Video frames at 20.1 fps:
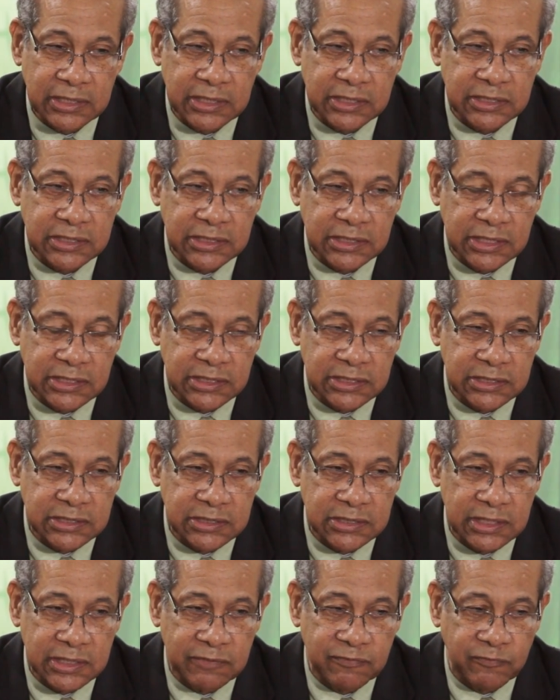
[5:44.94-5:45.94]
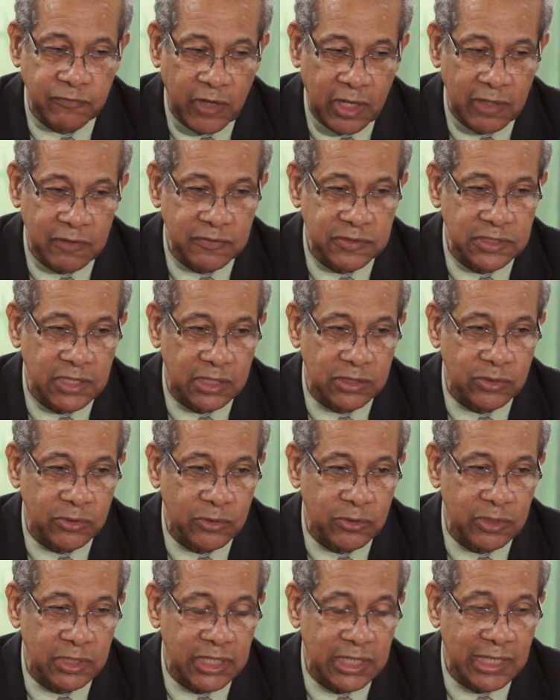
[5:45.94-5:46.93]
This involves not
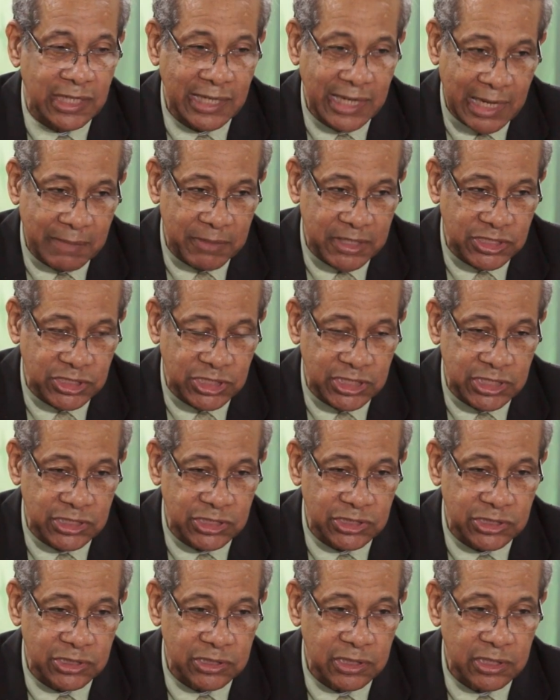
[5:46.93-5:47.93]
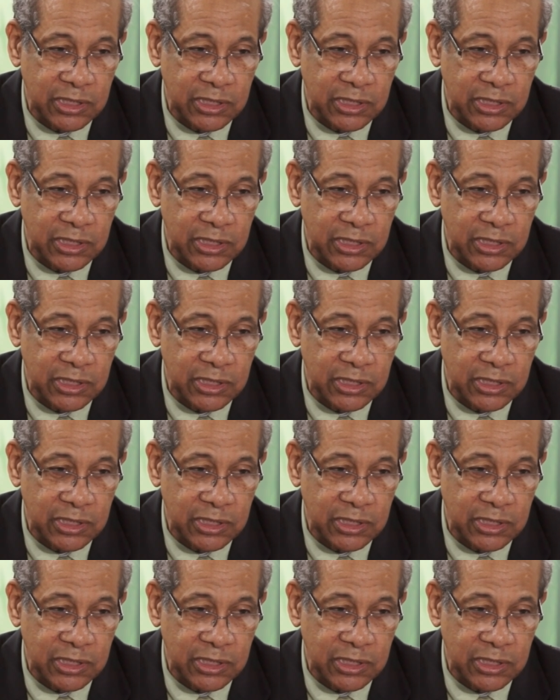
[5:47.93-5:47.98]
only climate change,